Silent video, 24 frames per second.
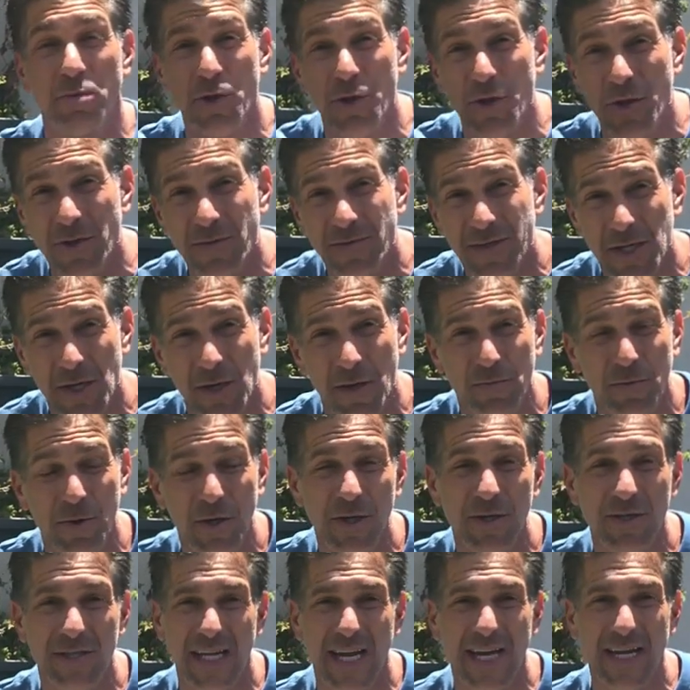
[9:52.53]
blooms that it will
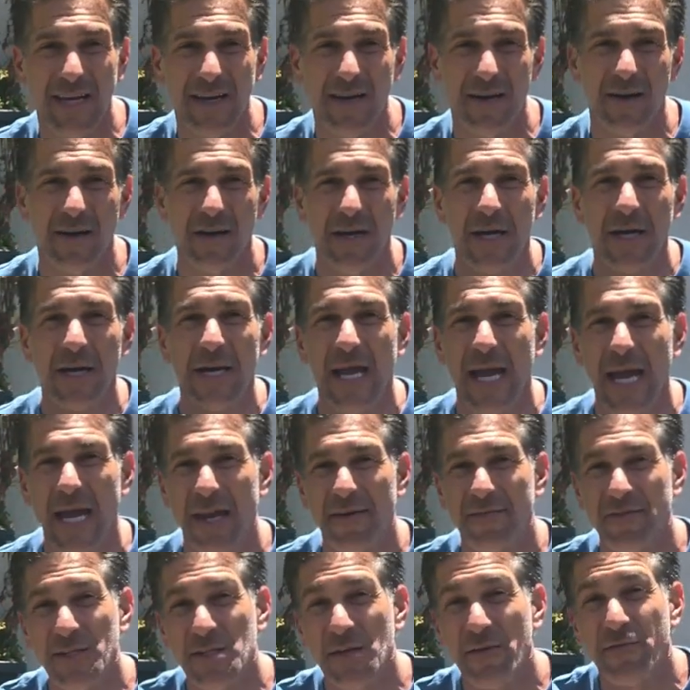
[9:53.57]
produce that year,
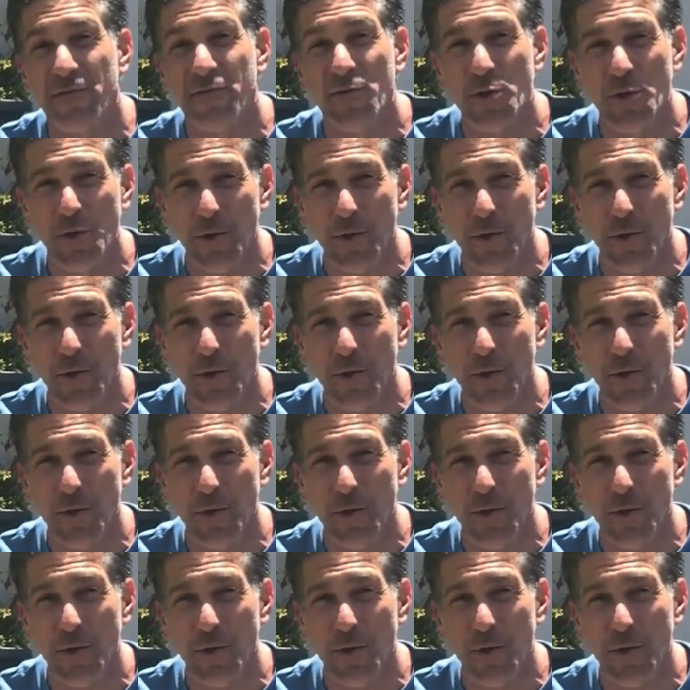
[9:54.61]
and if it's a